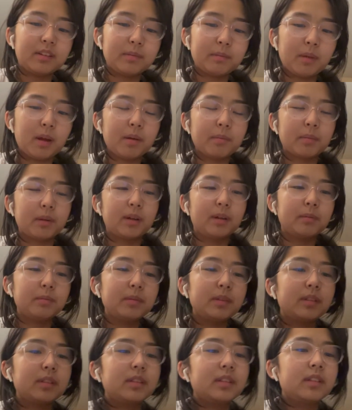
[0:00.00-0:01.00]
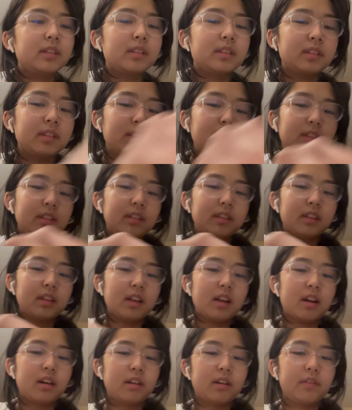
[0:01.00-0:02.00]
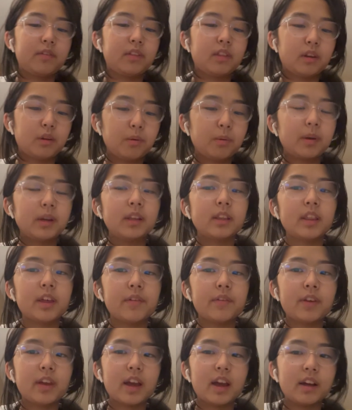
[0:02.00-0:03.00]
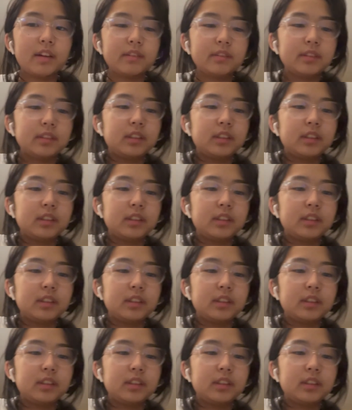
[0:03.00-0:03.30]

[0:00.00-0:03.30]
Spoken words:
pom-poms out of the 20 that we have.